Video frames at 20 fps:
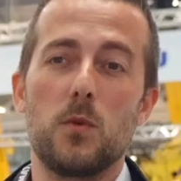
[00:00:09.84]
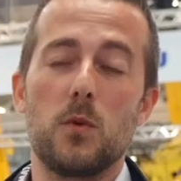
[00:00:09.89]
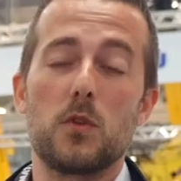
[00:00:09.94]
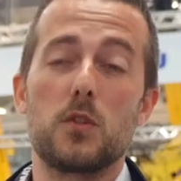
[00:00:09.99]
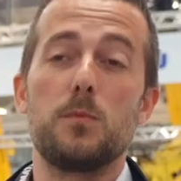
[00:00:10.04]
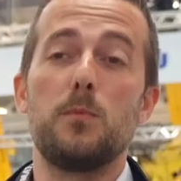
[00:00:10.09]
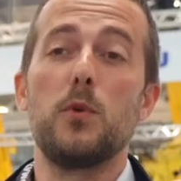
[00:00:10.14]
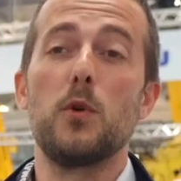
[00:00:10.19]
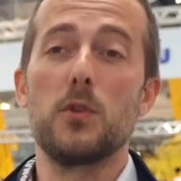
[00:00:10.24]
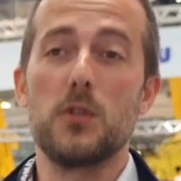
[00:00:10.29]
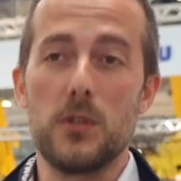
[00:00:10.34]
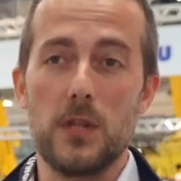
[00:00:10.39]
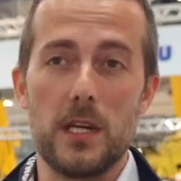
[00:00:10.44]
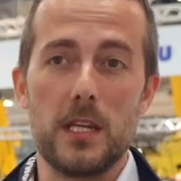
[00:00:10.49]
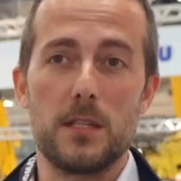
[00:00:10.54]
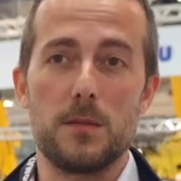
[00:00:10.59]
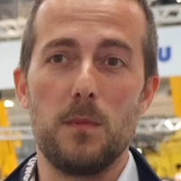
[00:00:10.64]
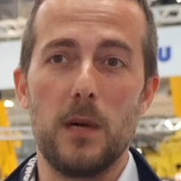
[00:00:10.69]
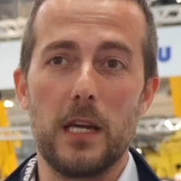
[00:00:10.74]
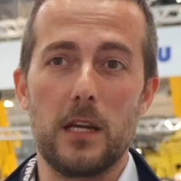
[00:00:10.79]
was
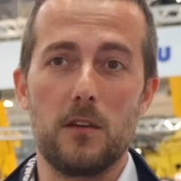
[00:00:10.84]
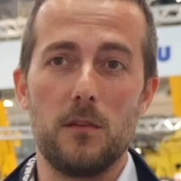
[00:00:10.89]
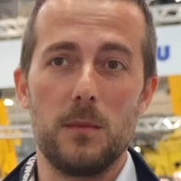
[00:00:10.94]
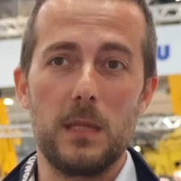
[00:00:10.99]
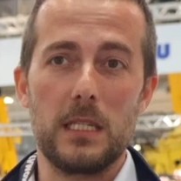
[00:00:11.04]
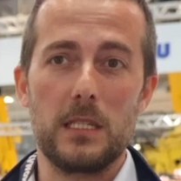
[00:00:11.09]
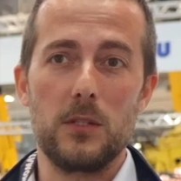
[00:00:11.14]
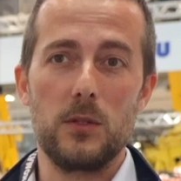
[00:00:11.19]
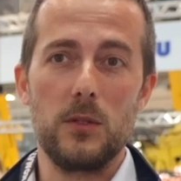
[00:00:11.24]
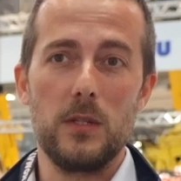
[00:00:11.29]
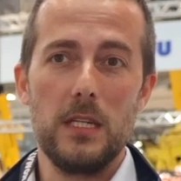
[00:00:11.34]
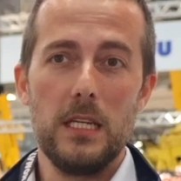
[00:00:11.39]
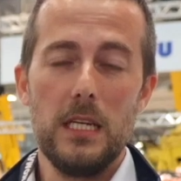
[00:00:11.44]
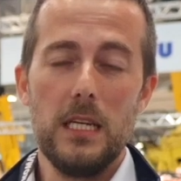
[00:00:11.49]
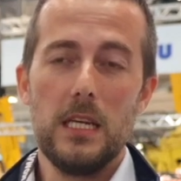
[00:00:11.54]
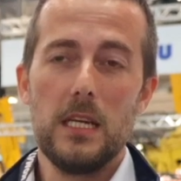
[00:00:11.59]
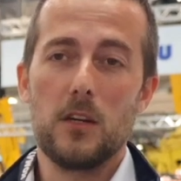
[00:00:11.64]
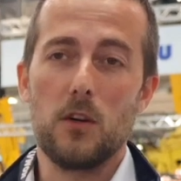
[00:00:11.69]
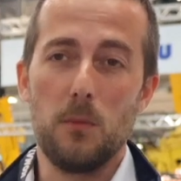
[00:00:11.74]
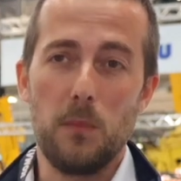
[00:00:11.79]
purchased by Komatsu,
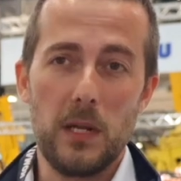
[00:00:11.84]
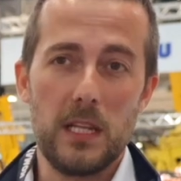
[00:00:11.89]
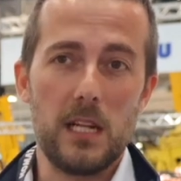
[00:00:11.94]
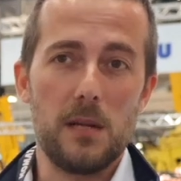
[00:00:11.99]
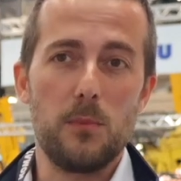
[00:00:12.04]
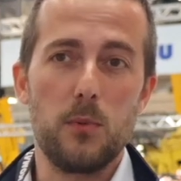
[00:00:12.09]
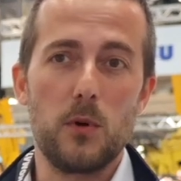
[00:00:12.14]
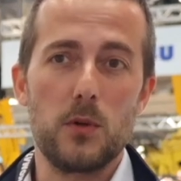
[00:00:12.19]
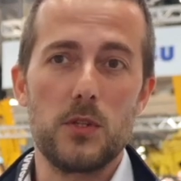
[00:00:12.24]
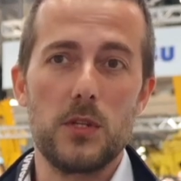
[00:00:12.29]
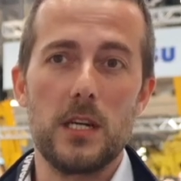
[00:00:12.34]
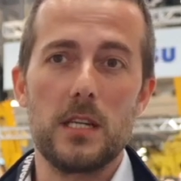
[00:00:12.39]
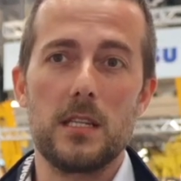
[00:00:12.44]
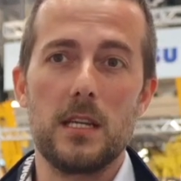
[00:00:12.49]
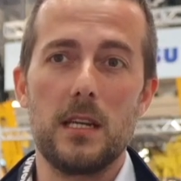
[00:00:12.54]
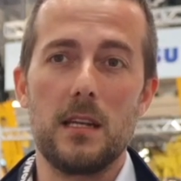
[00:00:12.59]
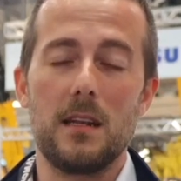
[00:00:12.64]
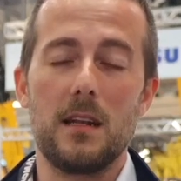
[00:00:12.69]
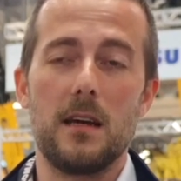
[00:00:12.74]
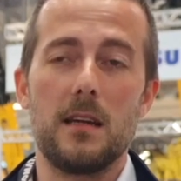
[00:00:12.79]
completely purchased
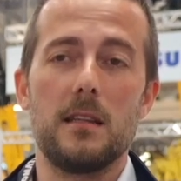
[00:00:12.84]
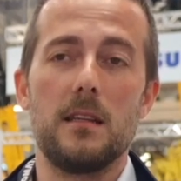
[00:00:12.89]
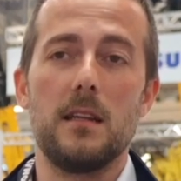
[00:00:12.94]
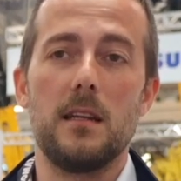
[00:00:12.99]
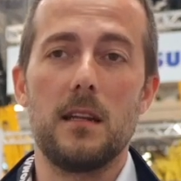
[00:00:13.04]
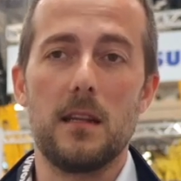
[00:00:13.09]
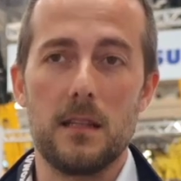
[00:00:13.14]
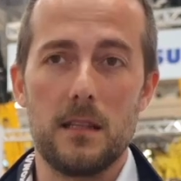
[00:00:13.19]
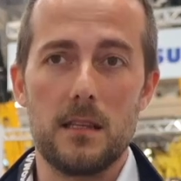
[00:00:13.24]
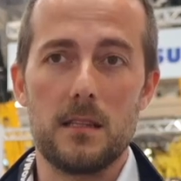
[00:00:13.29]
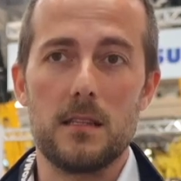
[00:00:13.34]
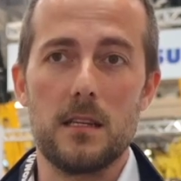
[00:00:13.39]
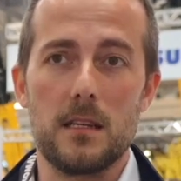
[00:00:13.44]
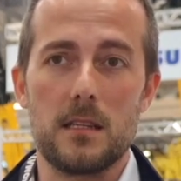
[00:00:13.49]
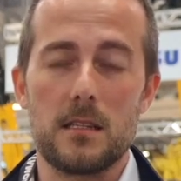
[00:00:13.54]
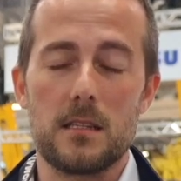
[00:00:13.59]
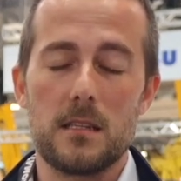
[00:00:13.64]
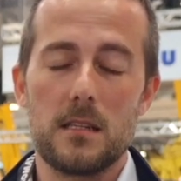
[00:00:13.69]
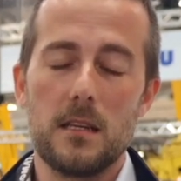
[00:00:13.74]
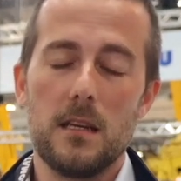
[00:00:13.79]
in
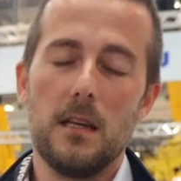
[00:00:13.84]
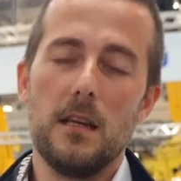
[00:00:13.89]
1996.